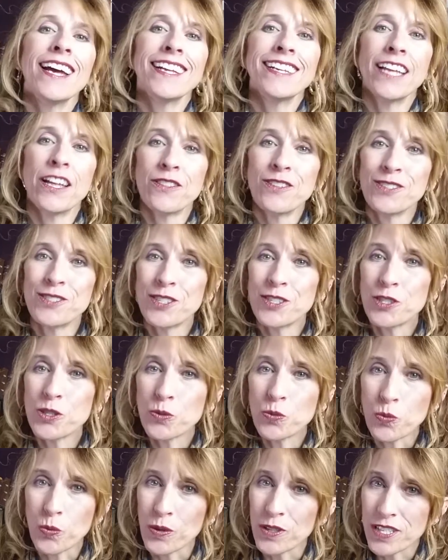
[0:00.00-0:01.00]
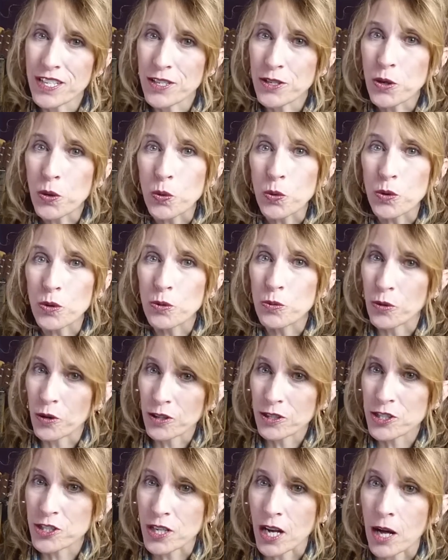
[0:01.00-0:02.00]
Now, this is a really cool
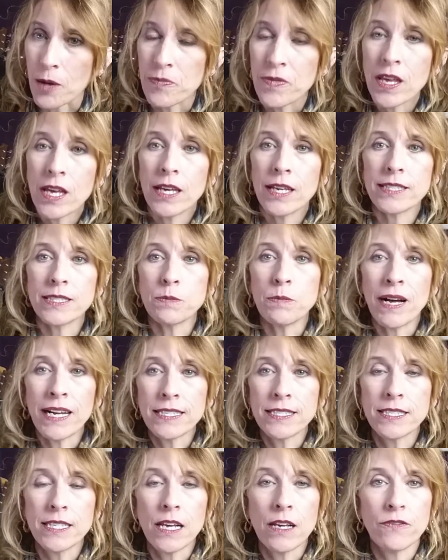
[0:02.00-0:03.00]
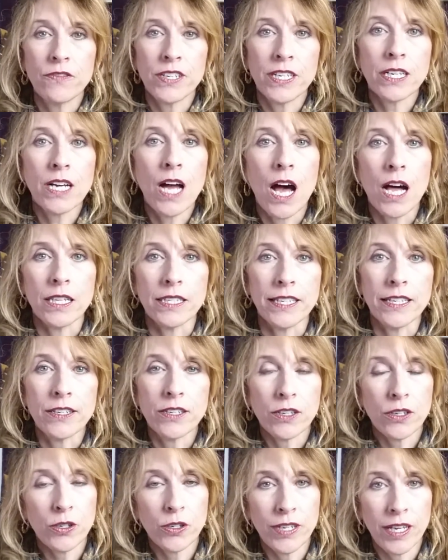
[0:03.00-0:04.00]
workshop. It's myself and a colleague.
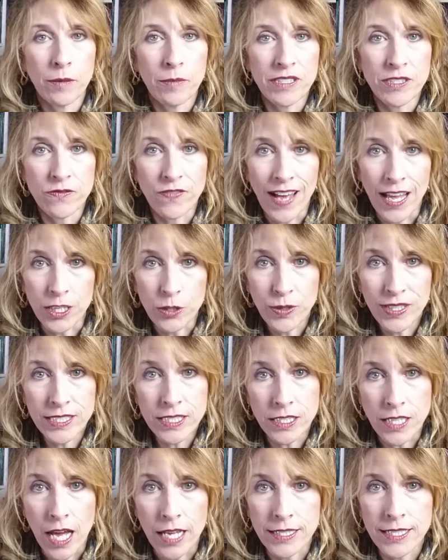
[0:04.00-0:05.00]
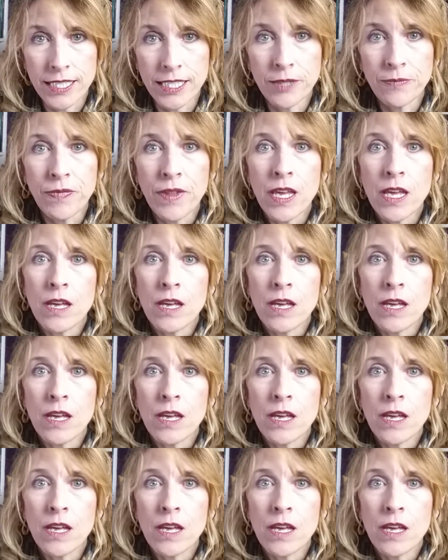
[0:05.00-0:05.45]
Her name is Valerie Delati.